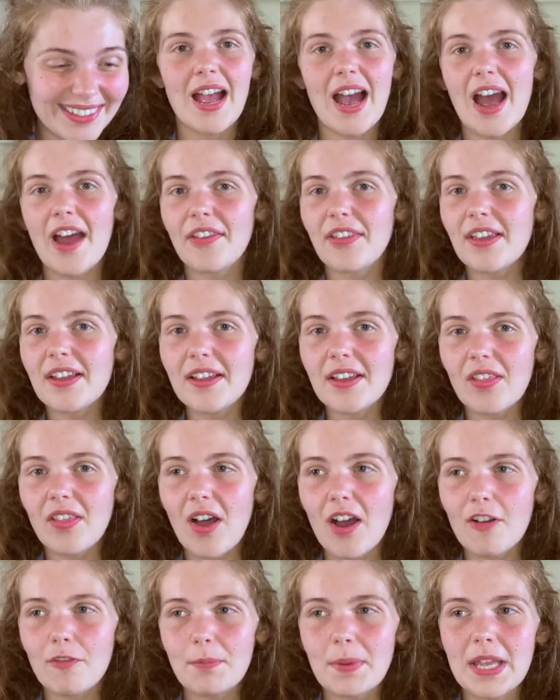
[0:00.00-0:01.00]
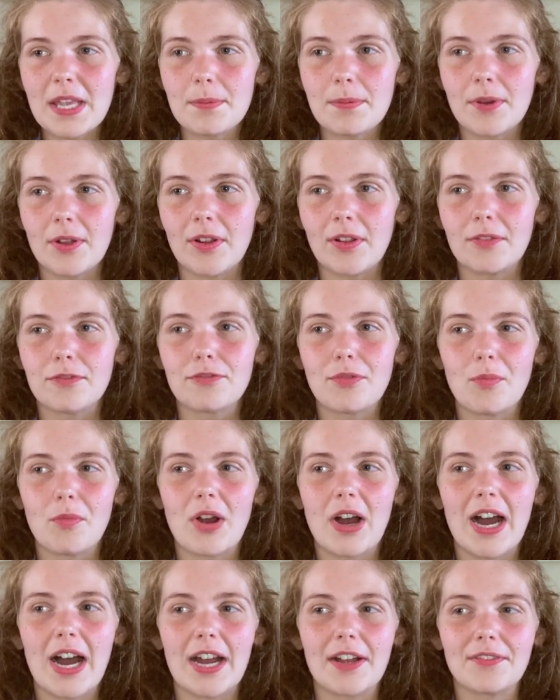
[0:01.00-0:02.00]
I think a lot of people, from
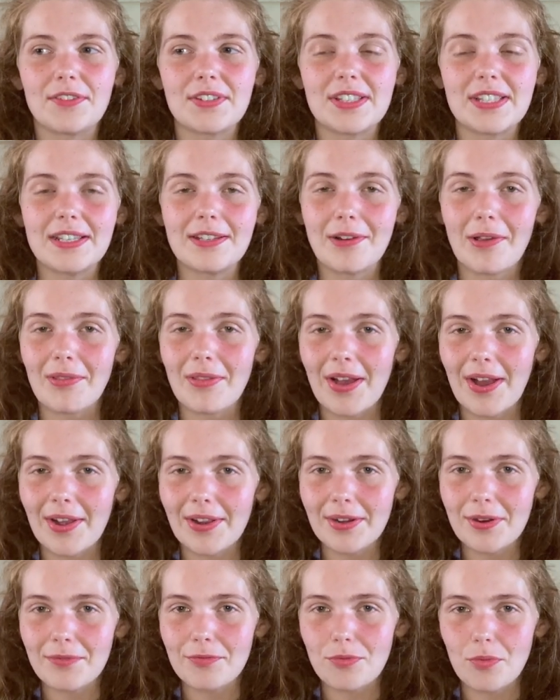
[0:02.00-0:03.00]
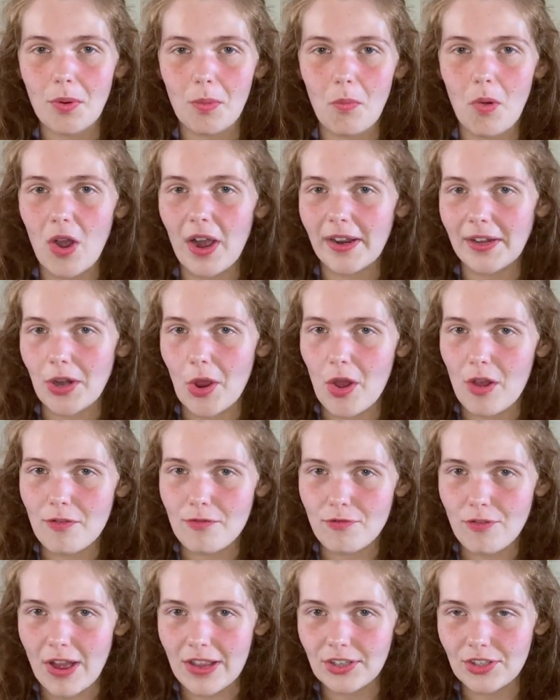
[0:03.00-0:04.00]
what I've seen online and from what I know of
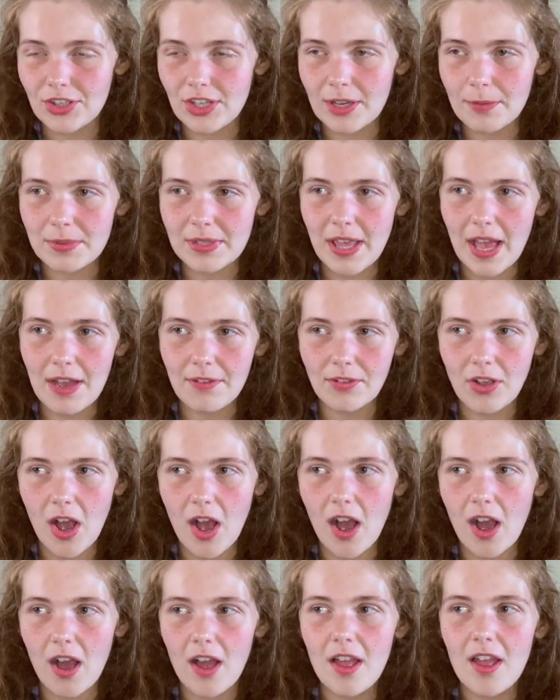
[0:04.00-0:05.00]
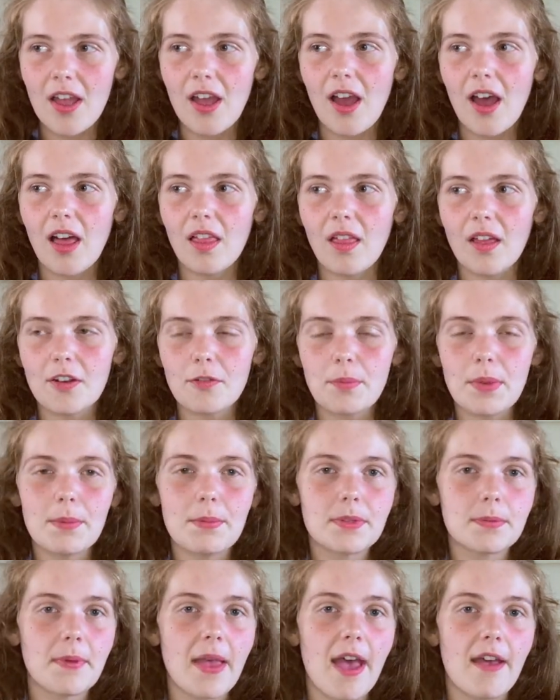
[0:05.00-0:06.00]
friendships that I've got, a lot of
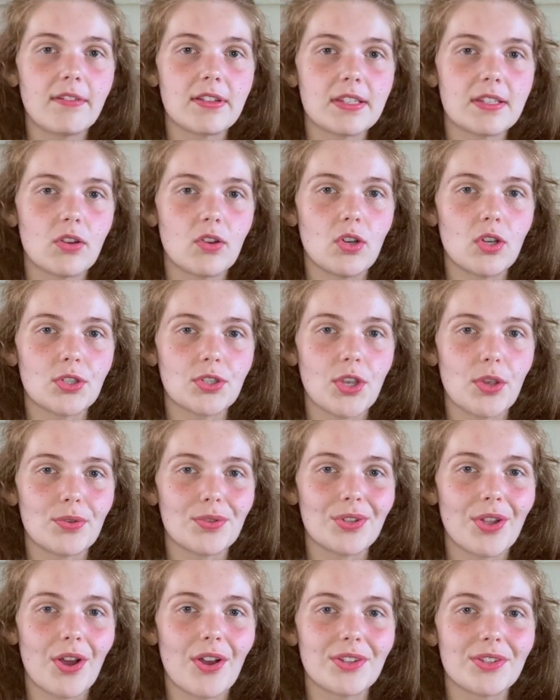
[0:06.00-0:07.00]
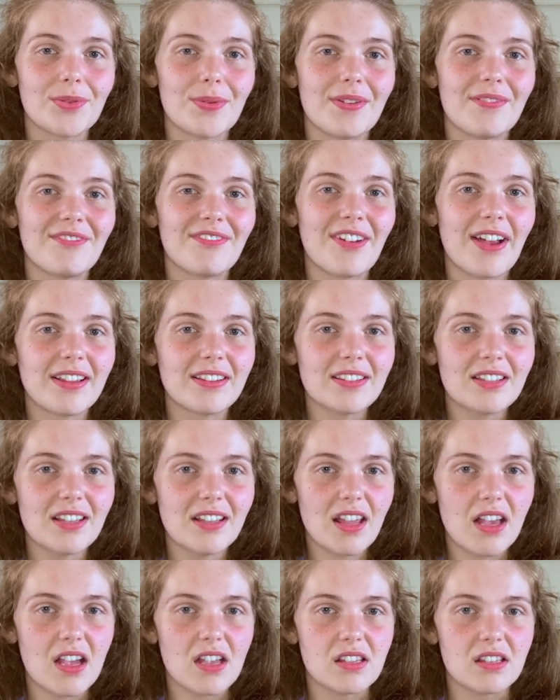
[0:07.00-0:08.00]
people's parents also start to
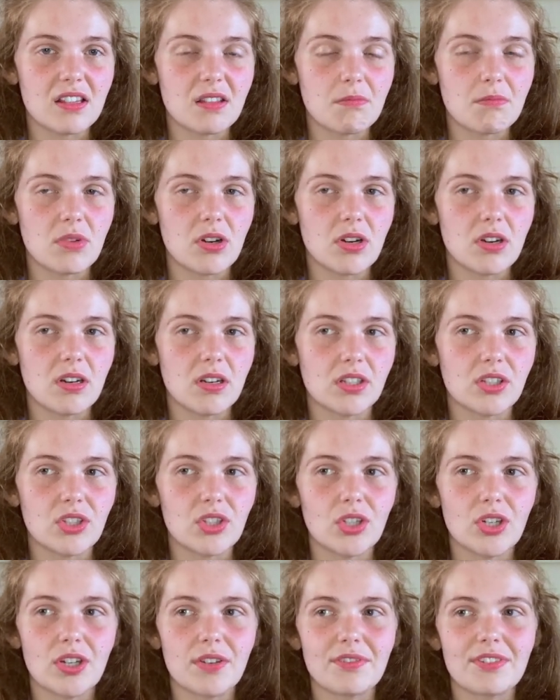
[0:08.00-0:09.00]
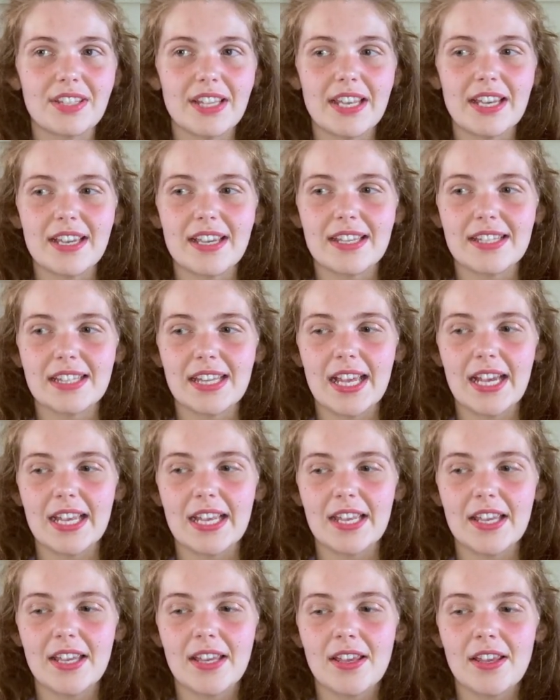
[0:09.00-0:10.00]
infantilise them more and sort of see it as
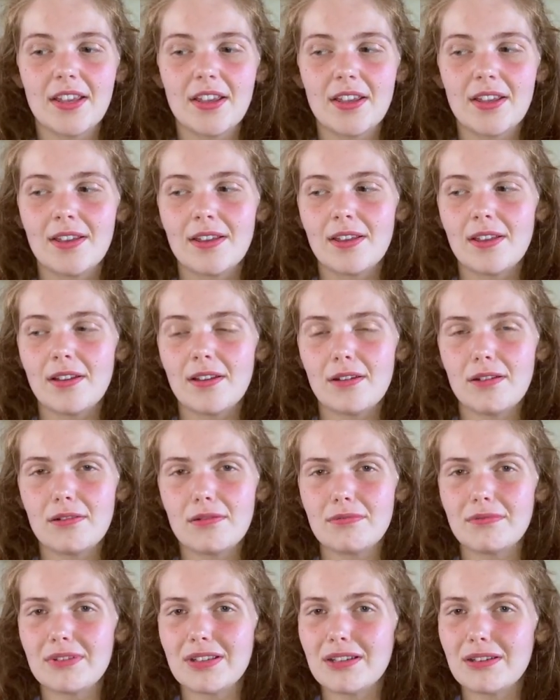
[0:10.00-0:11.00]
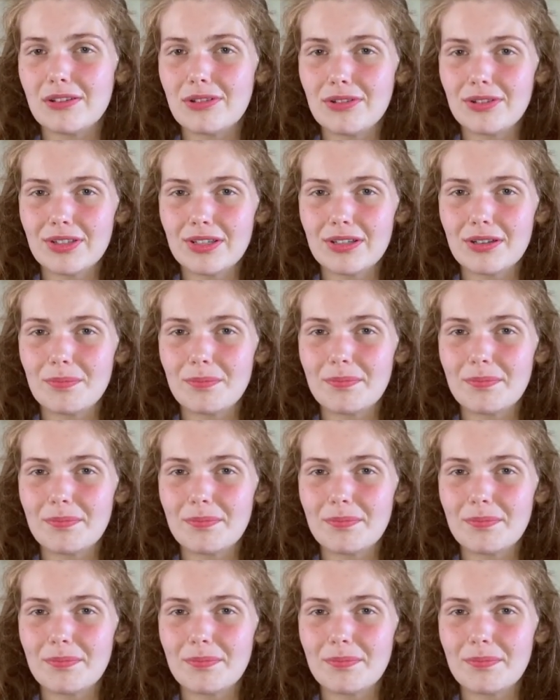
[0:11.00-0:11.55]
like, oh my gosh, our